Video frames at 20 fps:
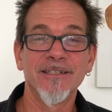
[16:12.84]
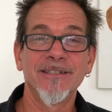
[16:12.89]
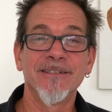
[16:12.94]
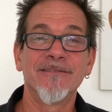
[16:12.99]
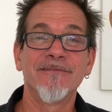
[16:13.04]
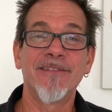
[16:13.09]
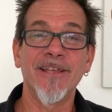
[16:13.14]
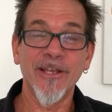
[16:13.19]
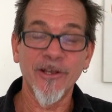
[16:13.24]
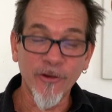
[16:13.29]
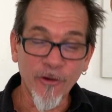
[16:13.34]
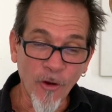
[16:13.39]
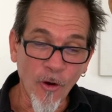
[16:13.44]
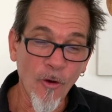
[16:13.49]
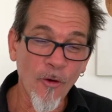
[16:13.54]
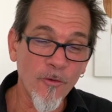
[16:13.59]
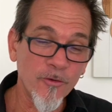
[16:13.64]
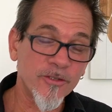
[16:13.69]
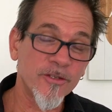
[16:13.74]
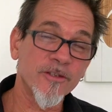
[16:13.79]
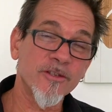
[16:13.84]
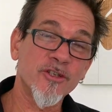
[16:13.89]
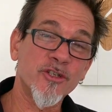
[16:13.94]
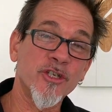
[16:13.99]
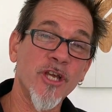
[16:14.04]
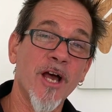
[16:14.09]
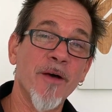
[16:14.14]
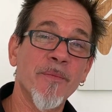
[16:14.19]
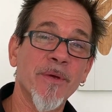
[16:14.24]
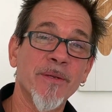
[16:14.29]
They go to the
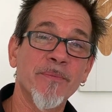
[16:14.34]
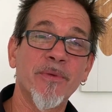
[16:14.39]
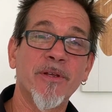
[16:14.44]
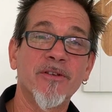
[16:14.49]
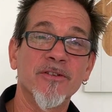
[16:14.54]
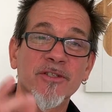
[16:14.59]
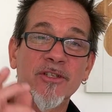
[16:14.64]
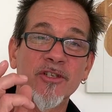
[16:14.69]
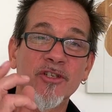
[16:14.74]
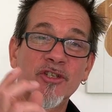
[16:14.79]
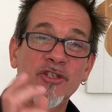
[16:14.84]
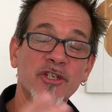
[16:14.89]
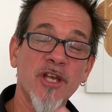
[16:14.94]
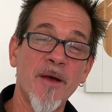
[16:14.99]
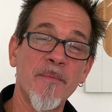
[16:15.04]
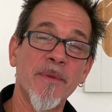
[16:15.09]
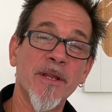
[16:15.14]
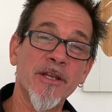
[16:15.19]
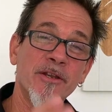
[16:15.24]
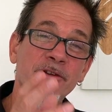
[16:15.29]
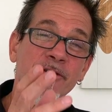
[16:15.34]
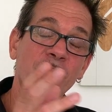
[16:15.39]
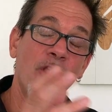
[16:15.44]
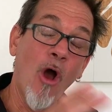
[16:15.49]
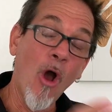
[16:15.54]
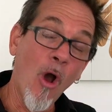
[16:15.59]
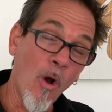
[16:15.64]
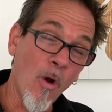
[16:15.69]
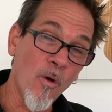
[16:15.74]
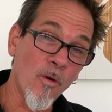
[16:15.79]
shaman because the shaman
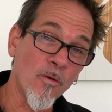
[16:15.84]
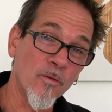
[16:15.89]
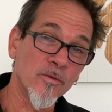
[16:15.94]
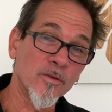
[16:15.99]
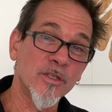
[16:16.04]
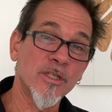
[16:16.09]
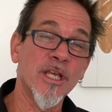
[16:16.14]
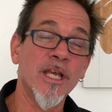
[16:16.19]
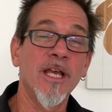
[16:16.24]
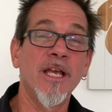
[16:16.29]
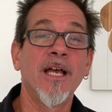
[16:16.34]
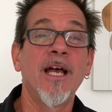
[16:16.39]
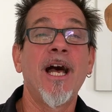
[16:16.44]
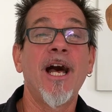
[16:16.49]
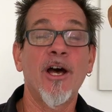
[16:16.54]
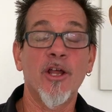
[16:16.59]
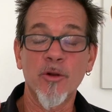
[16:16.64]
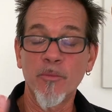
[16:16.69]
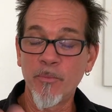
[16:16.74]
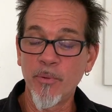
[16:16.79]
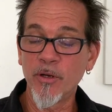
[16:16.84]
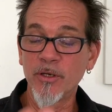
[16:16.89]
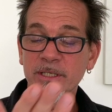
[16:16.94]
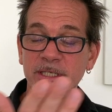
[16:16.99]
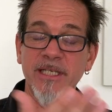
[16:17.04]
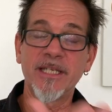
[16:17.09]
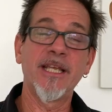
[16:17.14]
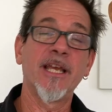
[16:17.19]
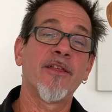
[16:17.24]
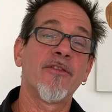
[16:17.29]
knows how to put
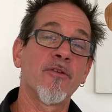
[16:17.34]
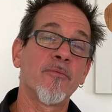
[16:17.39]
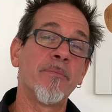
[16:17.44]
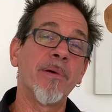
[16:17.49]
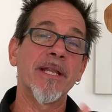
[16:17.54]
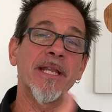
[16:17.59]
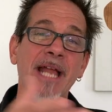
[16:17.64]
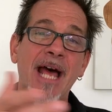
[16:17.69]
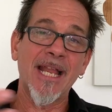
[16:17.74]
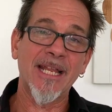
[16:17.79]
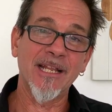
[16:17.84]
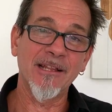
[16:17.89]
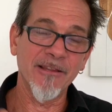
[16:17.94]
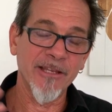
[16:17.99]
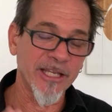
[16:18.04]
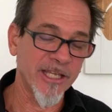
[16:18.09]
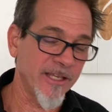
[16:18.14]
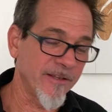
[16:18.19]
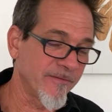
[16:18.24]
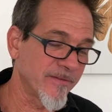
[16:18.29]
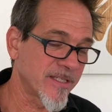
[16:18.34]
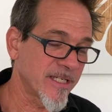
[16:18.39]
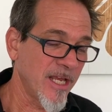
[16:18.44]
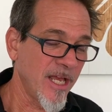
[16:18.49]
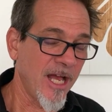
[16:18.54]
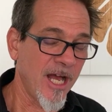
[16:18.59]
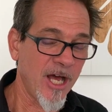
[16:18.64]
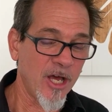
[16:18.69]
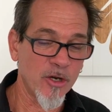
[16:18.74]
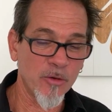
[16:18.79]
together banana
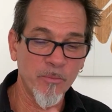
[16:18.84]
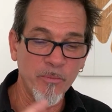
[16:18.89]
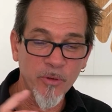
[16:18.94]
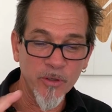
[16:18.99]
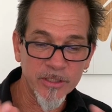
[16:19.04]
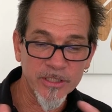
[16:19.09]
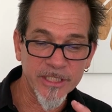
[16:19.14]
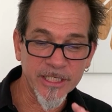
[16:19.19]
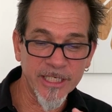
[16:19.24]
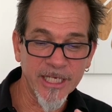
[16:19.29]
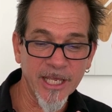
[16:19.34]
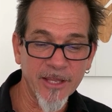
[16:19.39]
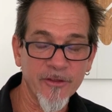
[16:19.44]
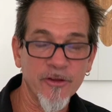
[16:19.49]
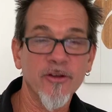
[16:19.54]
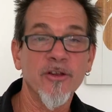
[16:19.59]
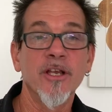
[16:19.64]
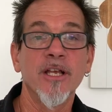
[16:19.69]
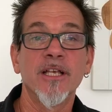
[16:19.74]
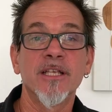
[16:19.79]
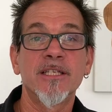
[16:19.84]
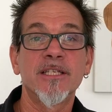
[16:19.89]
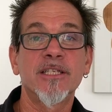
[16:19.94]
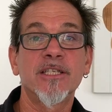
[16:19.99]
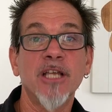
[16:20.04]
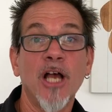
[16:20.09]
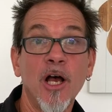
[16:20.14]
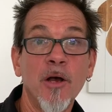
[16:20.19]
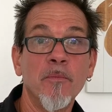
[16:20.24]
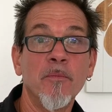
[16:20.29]
leaves, how to put together
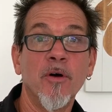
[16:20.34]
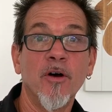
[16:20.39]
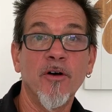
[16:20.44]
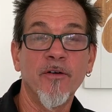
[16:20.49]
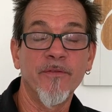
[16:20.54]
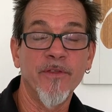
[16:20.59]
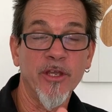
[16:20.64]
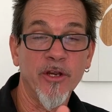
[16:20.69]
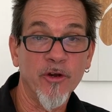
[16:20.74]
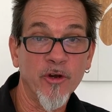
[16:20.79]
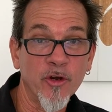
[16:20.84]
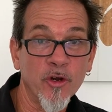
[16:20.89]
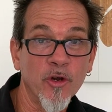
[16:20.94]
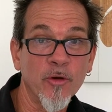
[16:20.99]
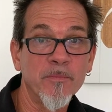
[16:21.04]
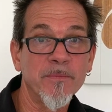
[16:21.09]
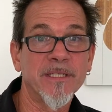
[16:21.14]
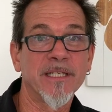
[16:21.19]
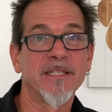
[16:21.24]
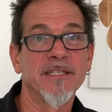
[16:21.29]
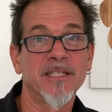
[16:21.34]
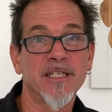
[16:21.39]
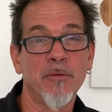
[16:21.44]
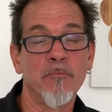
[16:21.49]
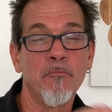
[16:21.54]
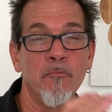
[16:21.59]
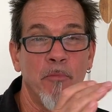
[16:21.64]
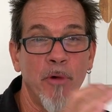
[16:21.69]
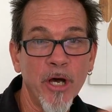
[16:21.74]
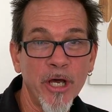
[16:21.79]
some of the herbs and
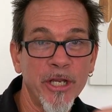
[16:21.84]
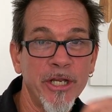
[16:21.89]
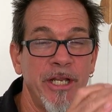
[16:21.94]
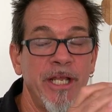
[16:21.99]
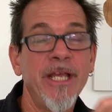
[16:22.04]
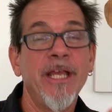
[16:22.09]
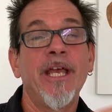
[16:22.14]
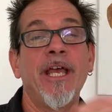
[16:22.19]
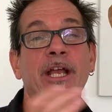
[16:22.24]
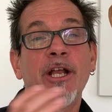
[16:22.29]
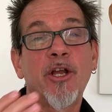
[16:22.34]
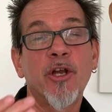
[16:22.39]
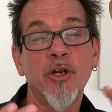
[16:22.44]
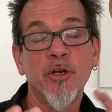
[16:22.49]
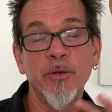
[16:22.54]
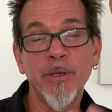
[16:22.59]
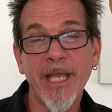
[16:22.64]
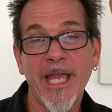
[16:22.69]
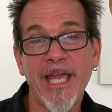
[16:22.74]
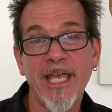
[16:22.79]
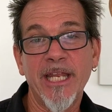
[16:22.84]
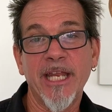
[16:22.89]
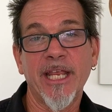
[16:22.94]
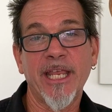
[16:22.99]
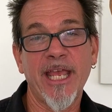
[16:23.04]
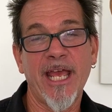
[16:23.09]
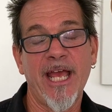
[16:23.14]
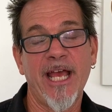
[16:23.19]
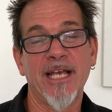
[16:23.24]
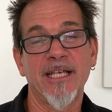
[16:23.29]
some mud and create a
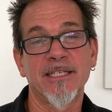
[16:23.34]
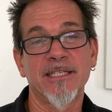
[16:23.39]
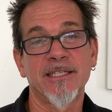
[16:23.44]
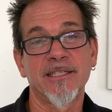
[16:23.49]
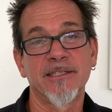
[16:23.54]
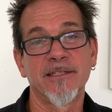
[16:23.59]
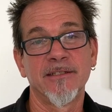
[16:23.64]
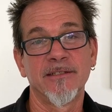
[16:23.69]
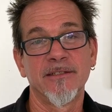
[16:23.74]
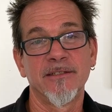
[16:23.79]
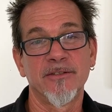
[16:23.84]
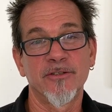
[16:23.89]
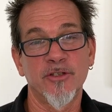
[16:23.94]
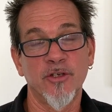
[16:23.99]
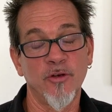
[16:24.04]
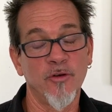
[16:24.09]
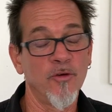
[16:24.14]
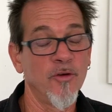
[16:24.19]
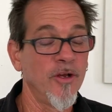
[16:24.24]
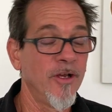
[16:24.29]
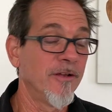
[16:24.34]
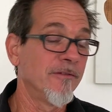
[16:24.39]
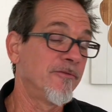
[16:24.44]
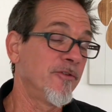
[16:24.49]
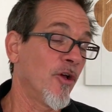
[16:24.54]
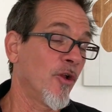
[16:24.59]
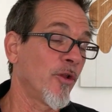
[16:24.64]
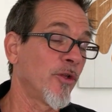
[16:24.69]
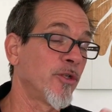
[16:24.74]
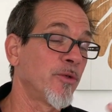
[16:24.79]
cast. So
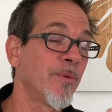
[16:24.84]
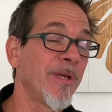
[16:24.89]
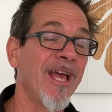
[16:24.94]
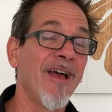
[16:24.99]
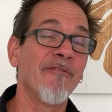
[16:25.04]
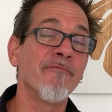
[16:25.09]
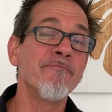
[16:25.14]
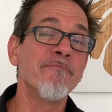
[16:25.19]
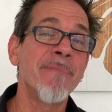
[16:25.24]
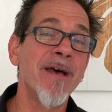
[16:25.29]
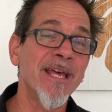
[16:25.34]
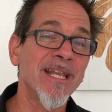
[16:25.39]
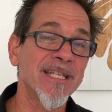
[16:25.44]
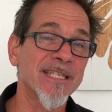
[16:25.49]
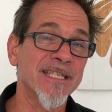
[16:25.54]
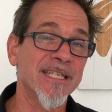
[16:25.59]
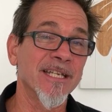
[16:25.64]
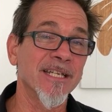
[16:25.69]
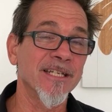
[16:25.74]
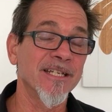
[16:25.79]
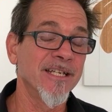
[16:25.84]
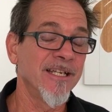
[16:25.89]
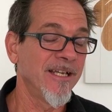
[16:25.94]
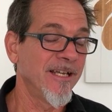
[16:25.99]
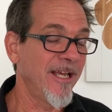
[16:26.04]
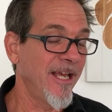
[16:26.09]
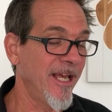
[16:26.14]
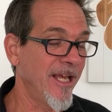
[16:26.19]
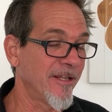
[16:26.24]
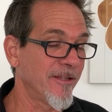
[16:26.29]
not only do we have medicine
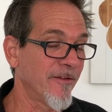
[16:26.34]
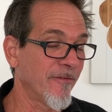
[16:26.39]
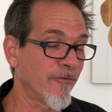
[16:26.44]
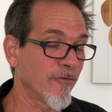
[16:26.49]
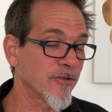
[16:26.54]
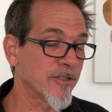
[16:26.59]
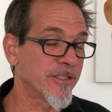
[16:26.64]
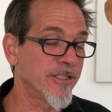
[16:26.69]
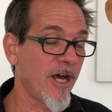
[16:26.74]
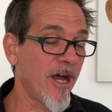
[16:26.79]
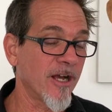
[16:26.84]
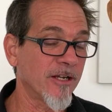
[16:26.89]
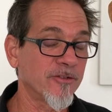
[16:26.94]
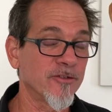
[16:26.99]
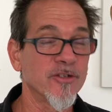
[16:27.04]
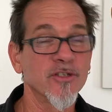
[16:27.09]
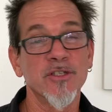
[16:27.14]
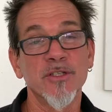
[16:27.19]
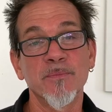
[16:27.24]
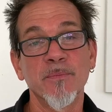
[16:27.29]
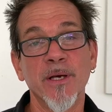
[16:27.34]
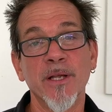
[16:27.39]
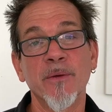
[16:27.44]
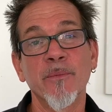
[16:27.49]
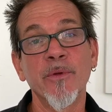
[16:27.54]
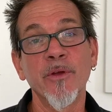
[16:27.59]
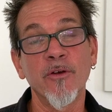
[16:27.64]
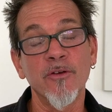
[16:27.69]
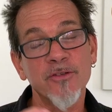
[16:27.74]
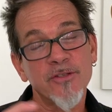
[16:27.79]
and the first doctors,
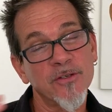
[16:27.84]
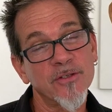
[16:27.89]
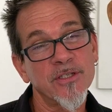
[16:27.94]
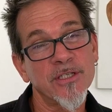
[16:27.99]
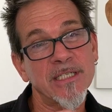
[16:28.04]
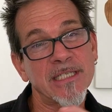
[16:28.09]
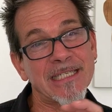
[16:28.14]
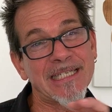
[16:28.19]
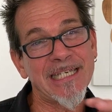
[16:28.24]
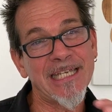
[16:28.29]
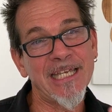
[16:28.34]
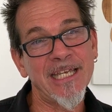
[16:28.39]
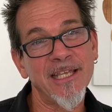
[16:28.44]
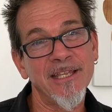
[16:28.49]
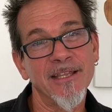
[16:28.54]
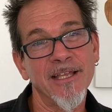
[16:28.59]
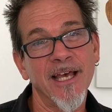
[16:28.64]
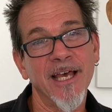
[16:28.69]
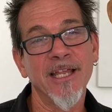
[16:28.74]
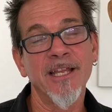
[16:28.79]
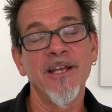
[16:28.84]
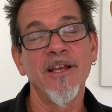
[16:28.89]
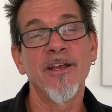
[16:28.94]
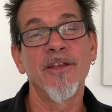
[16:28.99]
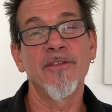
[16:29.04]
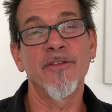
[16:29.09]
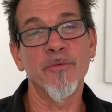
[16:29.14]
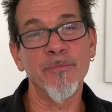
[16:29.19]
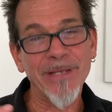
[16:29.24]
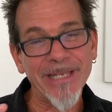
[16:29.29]
but we also see
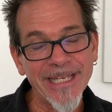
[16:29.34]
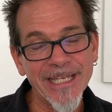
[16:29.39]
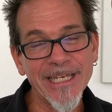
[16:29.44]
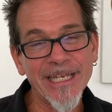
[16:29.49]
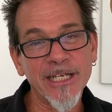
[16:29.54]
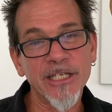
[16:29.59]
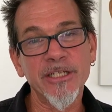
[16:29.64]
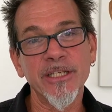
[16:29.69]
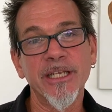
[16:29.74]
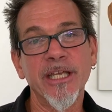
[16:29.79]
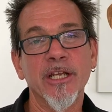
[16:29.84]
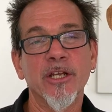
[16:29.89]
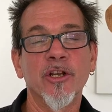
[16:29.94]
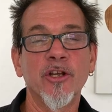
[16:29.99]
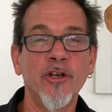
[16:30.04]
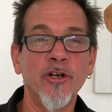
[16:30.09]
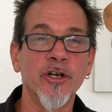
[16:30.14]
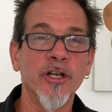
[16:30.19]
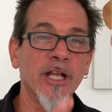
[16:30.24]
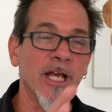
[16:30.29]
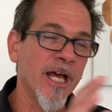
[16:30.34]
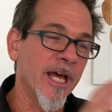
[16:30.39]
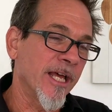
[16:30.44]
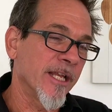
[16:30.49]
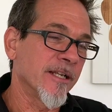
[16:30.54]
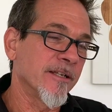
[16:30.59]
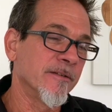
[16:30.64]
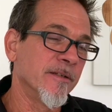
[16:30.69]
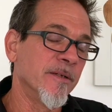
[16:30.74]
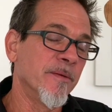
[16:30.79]
that they're beginning to get good
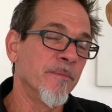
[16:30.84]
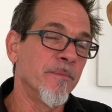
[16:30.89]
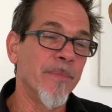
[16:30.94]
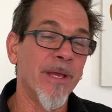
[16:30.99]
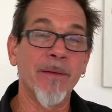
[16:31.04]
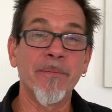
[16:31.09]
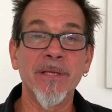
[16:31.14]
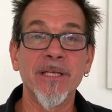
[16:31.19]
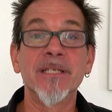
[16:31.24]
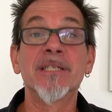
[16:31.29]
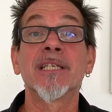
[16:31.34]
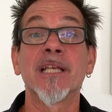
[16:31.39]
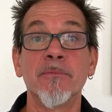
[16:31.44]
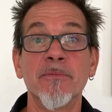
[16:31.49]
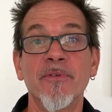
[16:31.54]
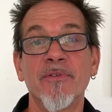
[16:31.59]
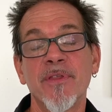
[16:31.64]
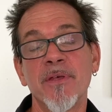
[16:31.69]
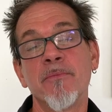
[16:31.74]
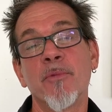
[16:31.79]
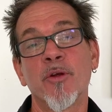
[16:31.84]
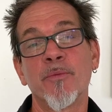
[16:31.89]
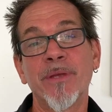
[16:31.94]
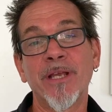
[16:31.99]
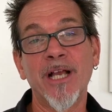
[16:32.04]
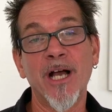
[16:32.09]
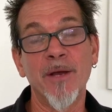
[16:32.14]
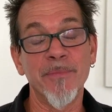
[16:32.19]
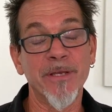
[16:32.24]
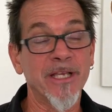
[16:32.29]
at, maybe some of them are
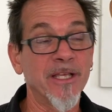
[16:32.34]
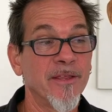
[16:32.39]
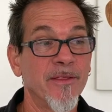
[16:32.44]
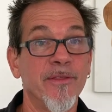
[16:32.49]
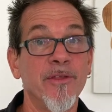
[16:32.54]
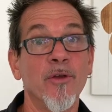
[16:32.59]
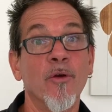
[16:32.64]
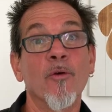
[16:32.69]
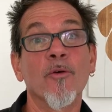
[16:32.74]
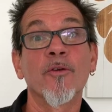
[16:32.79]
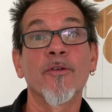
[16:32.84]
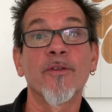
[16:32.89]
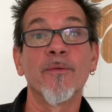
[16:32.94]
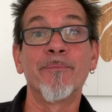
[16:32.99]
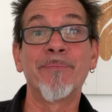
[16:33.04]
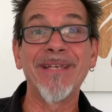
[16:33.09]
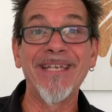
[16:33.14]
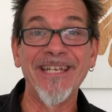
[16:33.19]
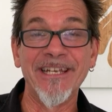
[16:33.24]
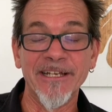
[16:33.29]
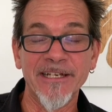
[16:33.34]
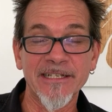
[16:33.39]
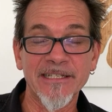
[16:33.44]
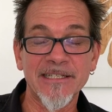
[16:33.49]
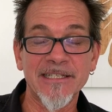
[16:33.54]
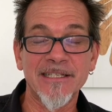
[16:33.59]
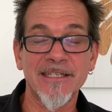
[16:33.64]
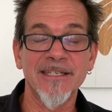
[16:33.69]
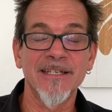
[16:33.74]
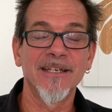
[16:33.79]
becoming the
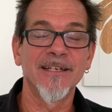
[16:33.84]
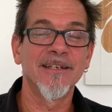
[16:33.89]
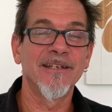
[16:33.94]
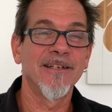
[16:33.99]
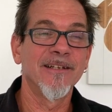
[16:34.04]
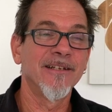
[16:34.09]
orthopedics.